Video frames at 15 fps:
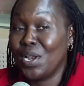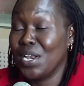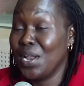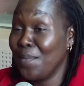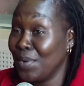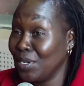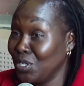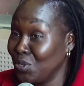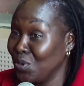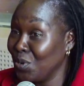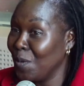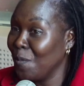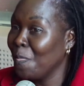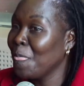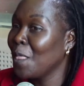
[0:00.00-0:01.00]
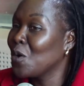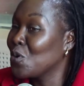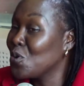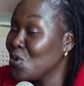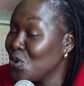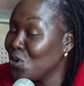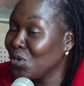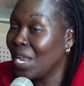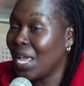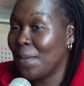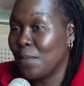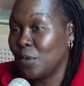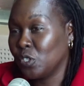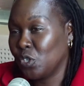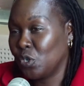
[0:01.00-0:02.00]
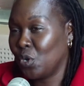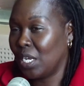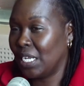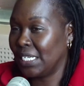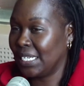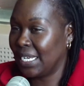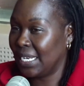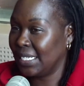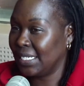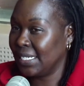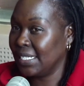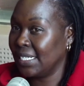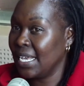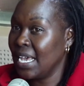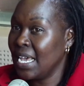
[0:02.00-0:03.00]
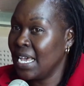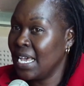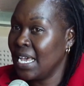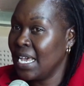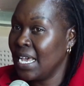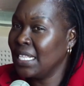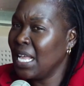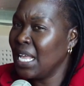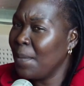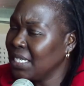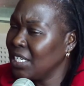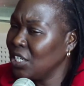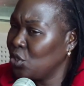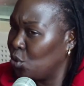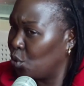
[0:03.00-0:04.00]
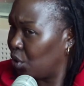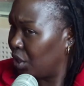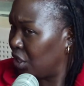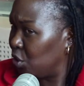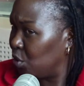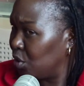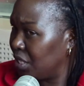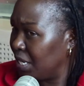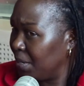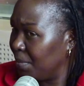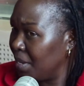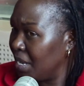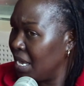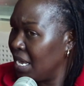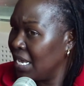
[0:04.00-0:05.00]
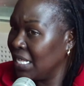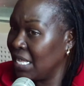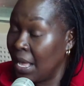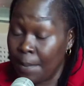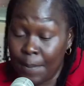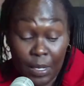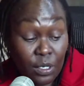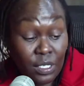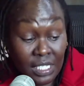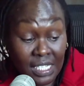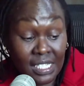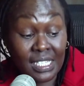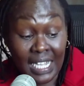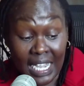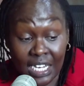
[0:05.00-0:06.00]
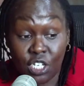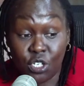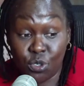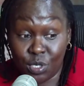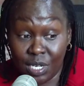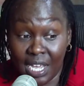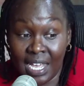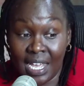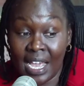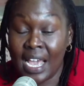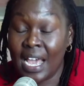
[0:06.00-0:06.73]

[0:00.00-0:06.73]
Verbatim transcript: Number two, good emotional intelligence, the ability to read your team, the, because it's said today,